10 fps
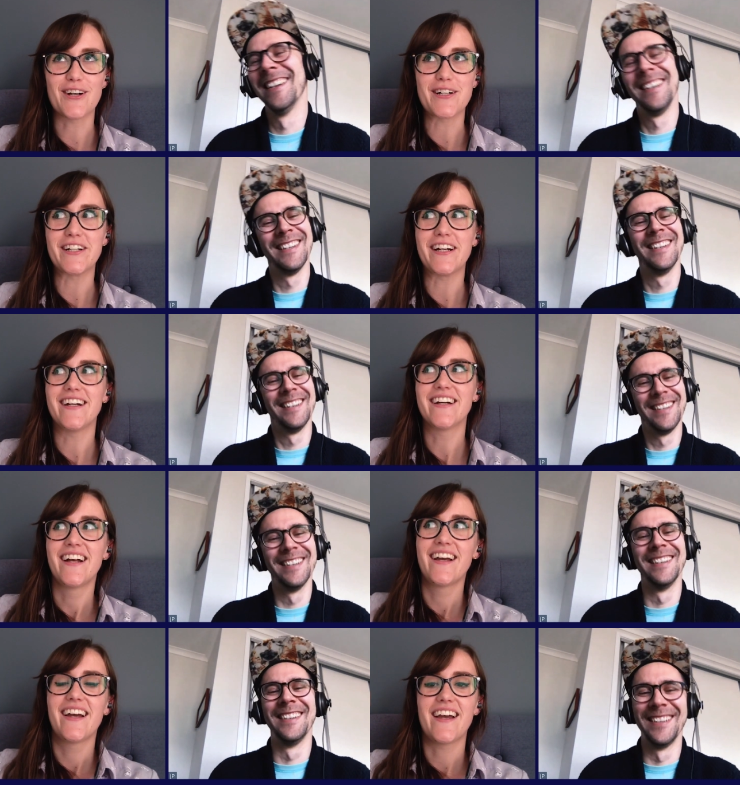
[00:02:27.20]
Speaker 1: to know
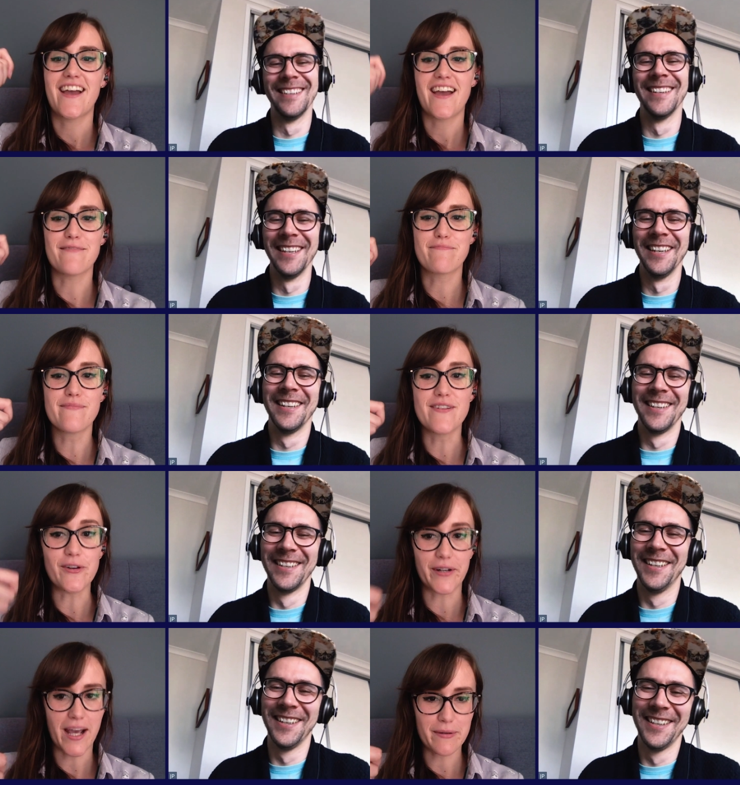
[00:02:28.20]

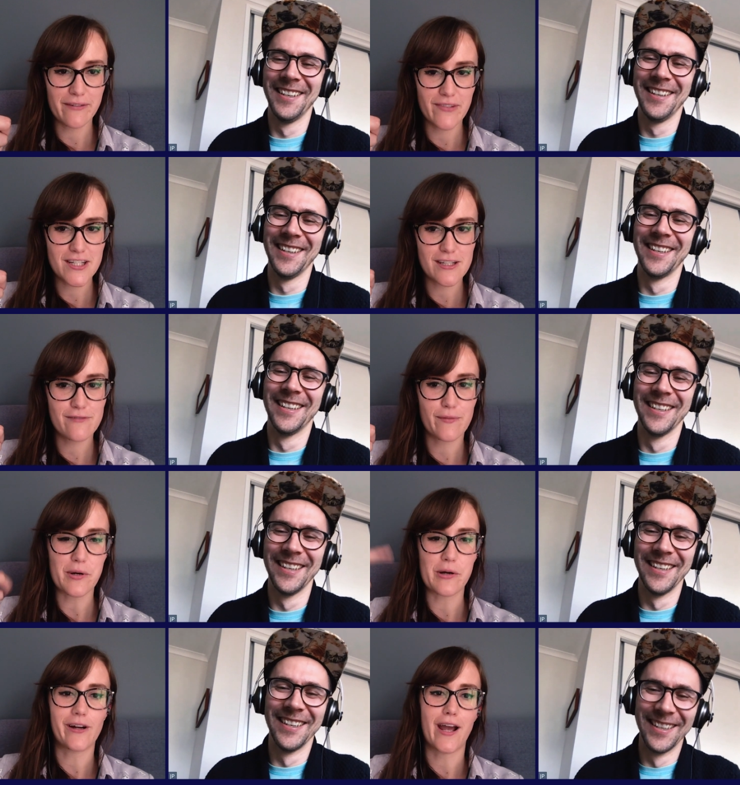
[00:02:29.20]
your naming conventions for
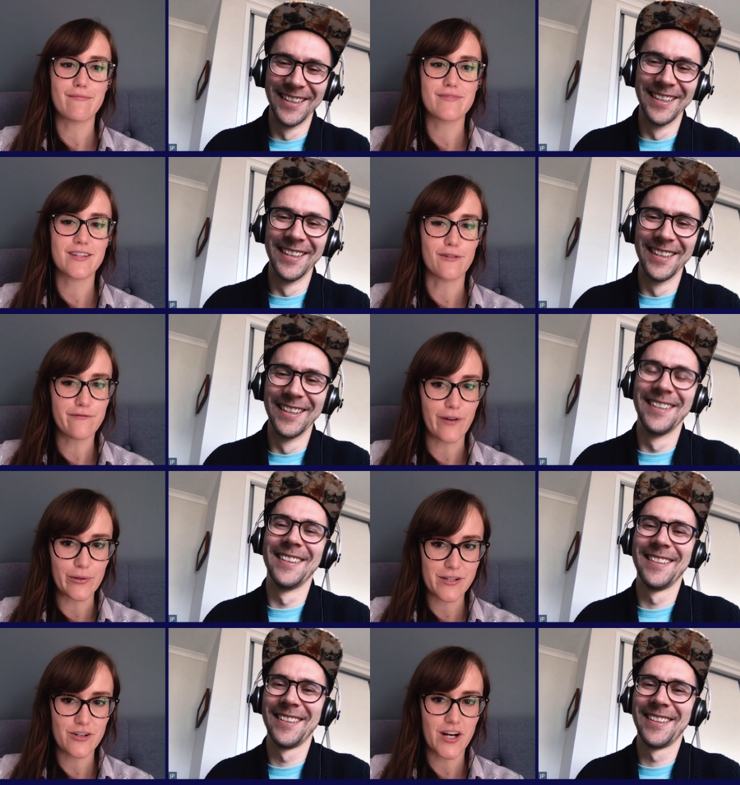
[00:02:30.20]
programs, your
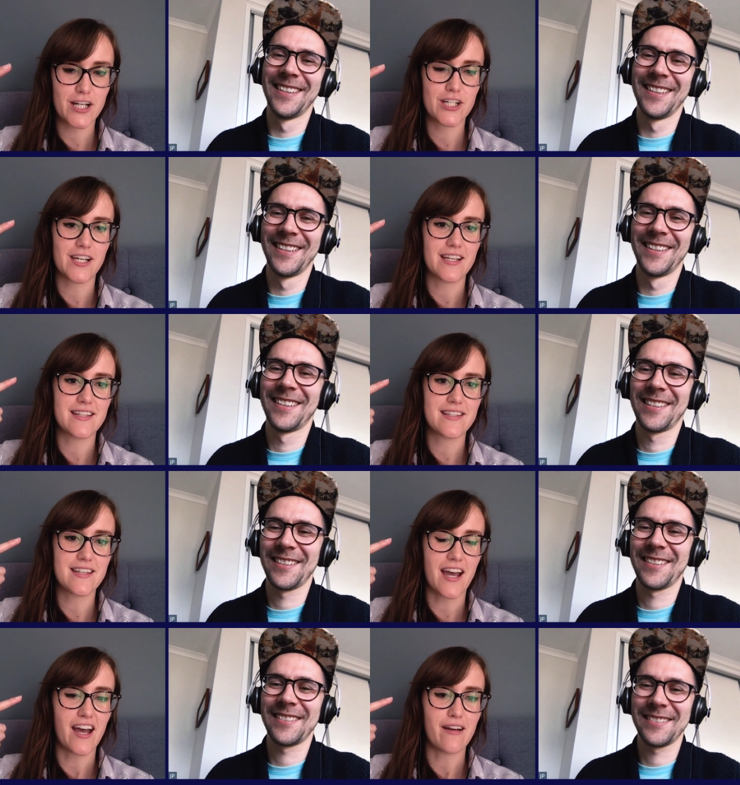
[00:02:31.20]
folder
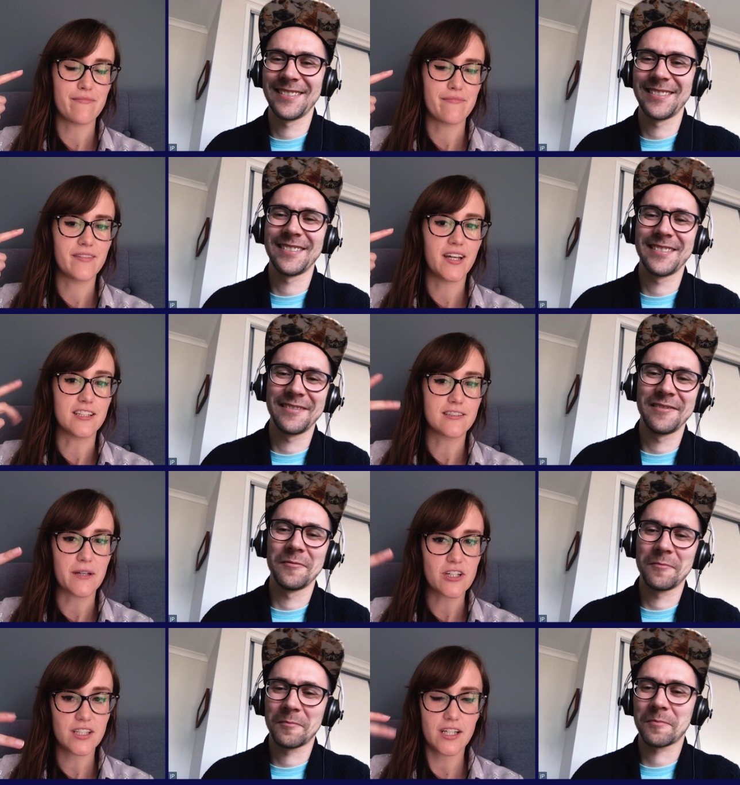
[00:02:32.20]
structures, um,
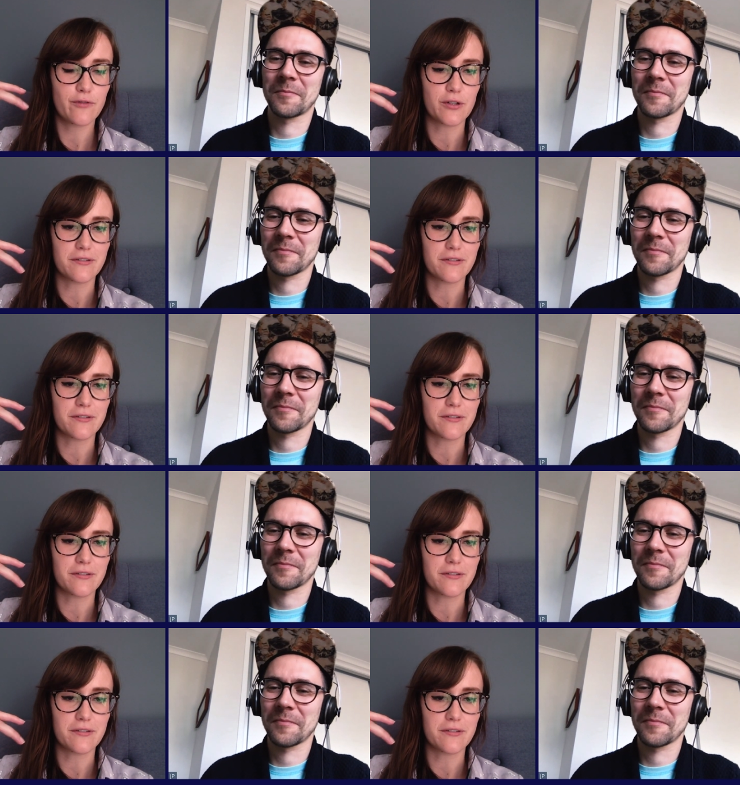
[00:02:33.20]
especially